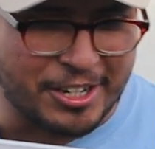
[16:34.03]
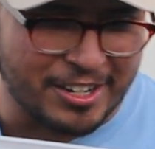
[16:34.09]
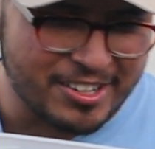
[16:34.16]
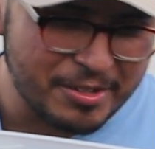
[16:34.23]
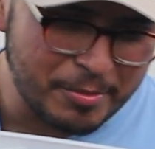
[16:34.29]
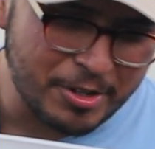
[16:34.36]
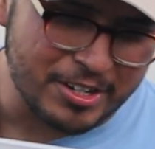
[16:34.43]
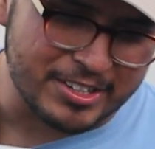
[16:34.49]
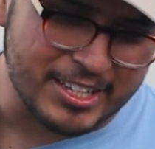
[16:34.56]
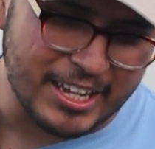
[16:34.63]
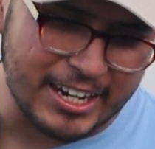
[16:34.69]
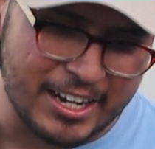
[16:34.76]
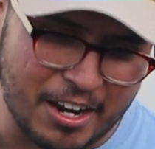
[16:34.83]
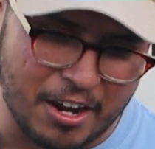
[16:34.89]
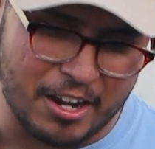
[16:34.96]
customer is
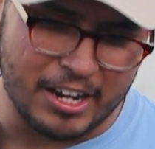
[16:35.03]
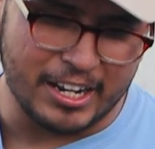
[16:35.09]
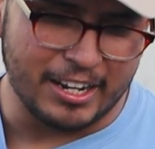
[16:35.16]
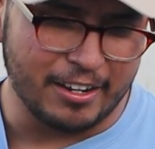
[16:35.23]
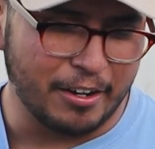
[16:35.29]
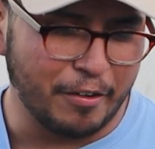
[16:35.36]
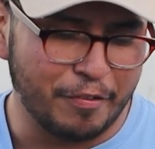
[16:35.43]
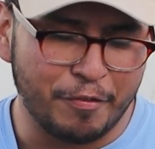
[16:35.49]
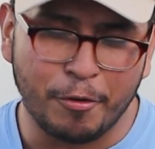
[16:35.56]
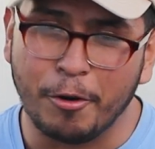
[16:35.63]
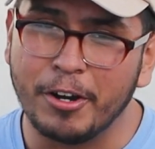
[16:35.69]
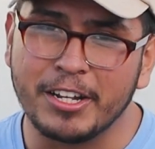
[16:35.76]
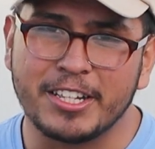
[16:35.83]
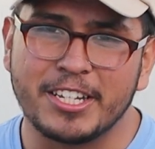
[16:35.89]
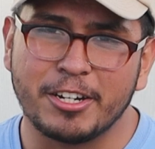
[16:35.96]
getting a
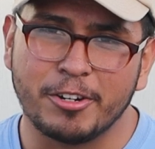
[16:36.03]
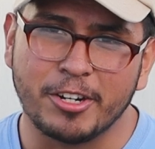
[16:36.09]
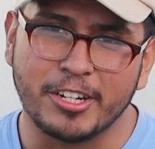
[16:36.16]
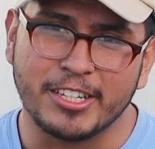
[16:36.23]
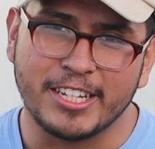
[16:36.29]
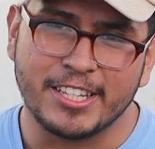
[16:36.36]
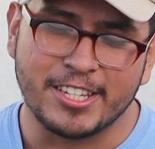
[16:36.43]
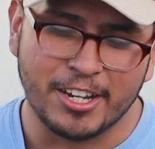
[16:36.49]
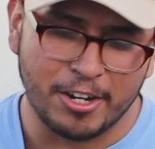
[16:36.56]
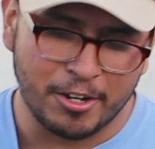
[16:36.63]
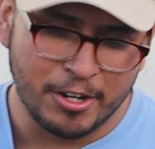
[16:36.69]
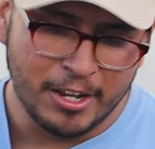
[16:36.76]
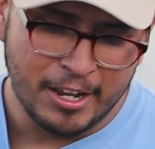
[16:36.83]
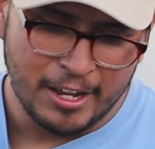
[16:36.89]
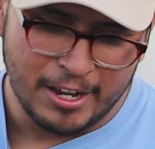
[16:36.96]
full interior detail,
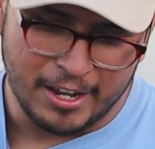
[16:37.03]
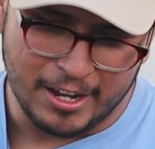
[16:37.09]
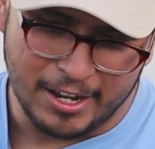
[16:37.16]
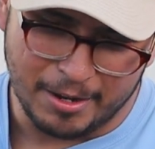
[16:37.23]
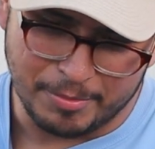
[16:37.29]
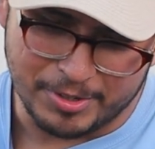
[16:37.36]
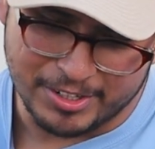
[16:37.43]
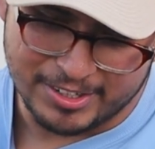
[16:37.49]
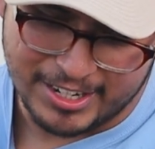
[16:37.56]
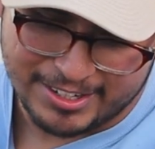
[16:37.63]
because